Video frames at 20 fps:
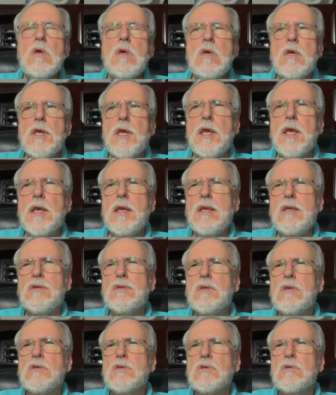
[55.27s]
He's
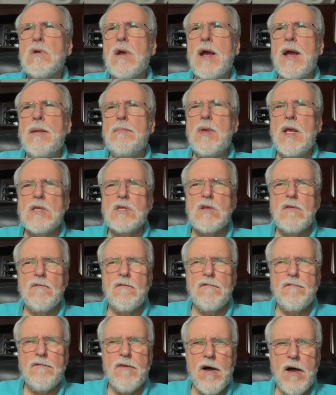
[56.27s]
described as the
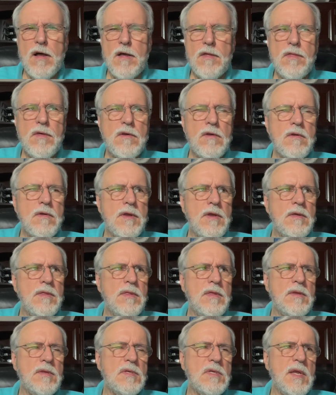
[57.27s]
father in
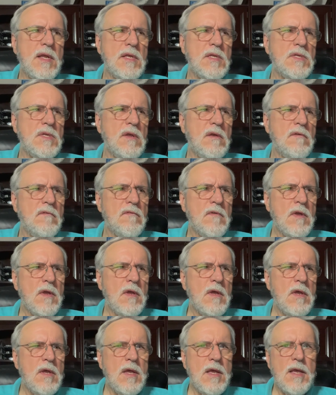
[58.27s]
the sense of
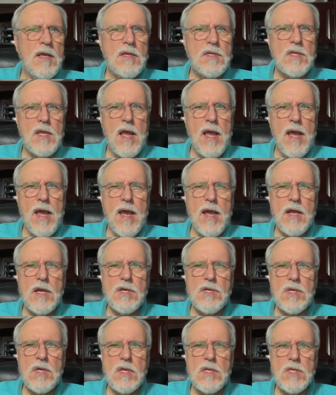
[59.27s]
his
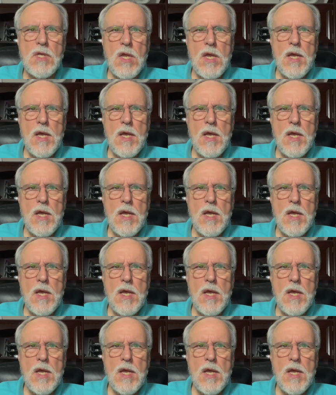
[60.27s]
actions.